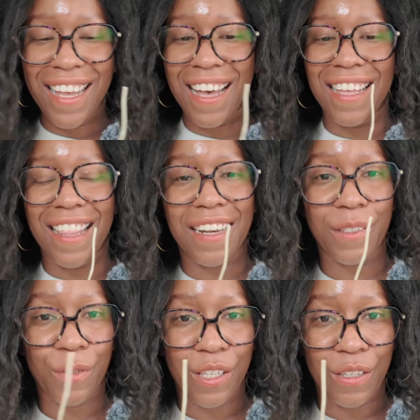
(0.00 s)
That
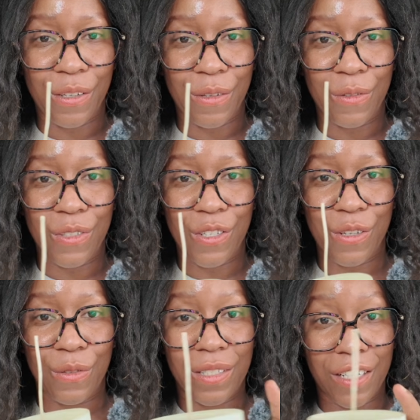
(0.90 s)
is what you use
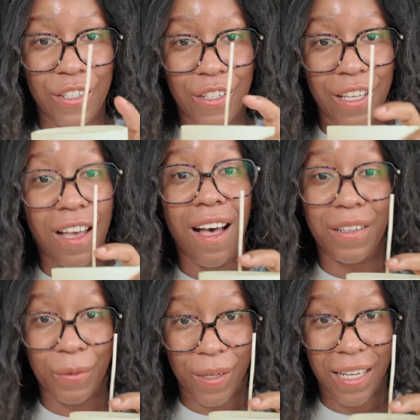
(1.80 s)
to center the
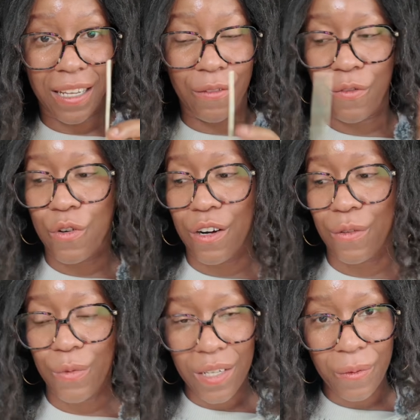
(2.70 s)
cotton wick.
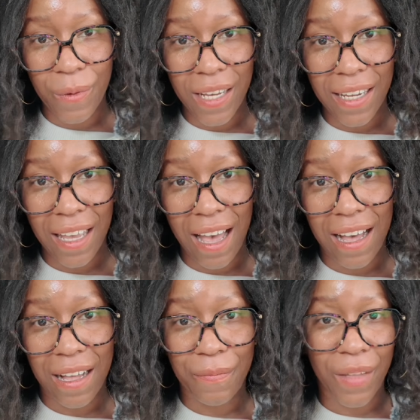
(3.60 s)
For wooden wick,
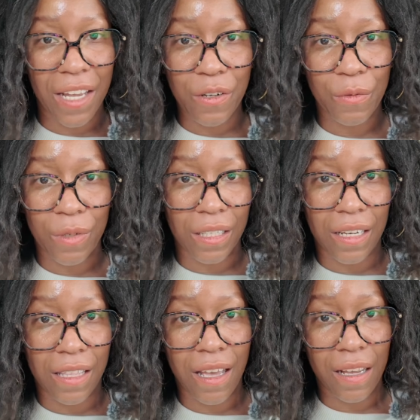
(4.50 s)
I don't really
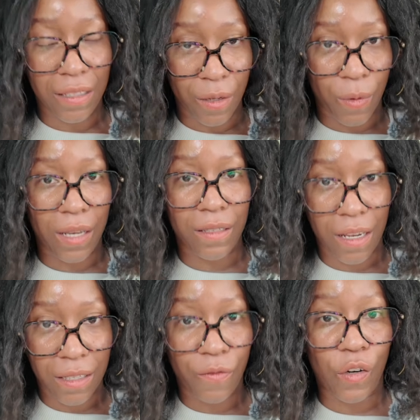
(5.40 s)
need that because the wick
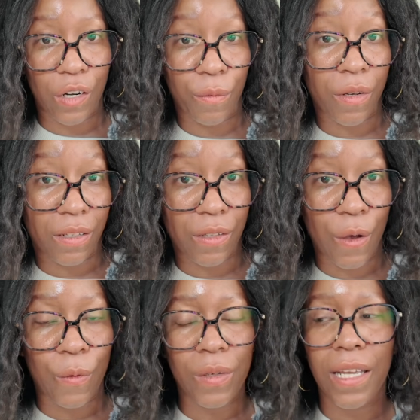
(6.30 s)
stands firm on its
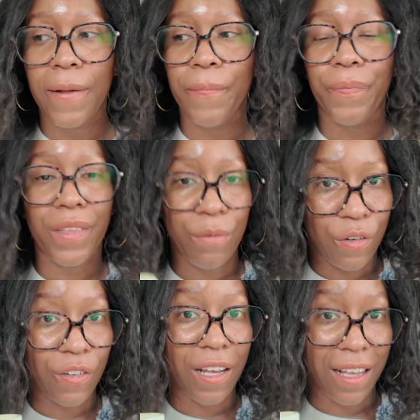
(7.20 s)
own.
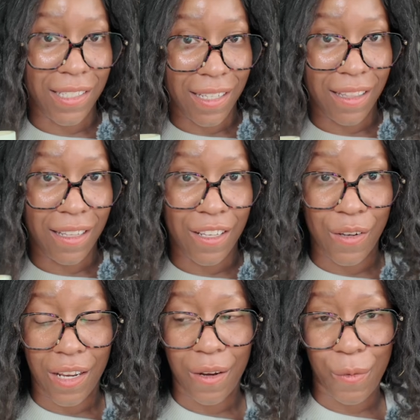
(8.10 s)
But for cotton,
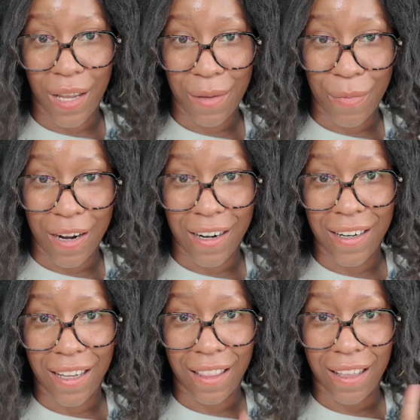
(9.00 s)
you need a wick
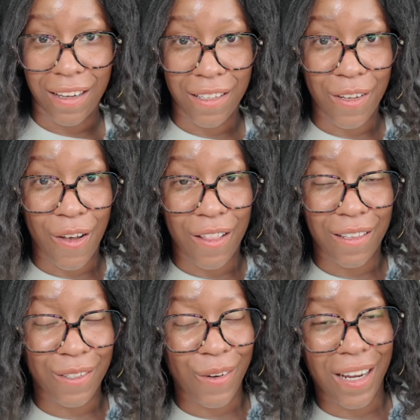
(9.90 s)
bar, and that is on
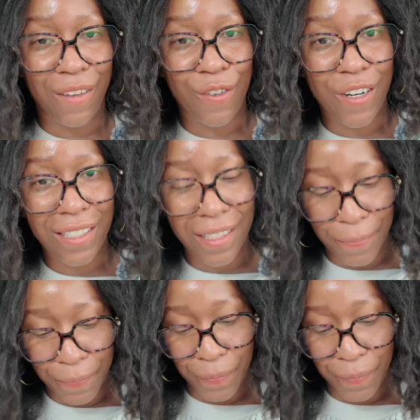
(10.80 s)
the screen, of course.